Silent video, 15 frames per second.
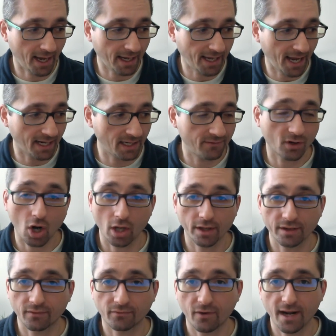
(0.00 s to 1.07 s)
can't even call
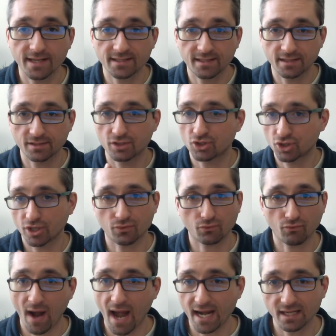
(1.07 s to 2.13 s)
it a phrase because it's just
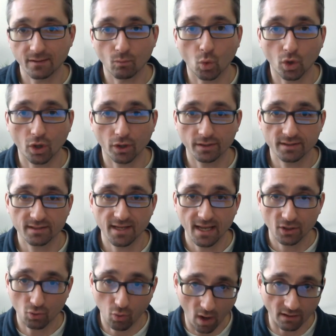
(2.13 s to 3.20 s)
random words,
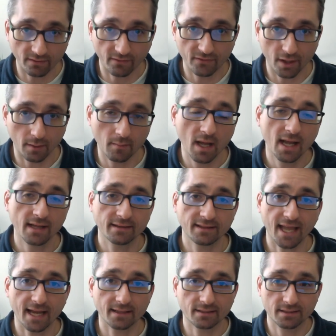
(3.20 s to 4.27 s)
12 of them
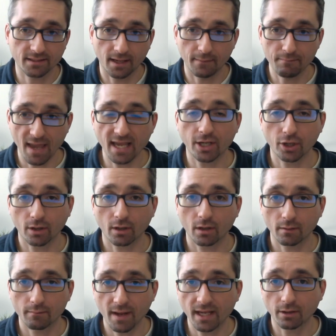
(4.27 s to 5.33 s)
that make
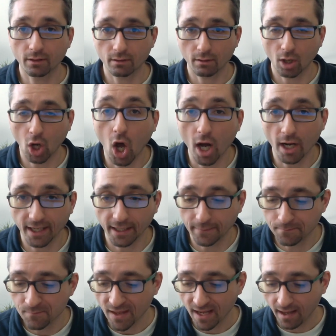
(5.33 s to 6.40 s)
your login.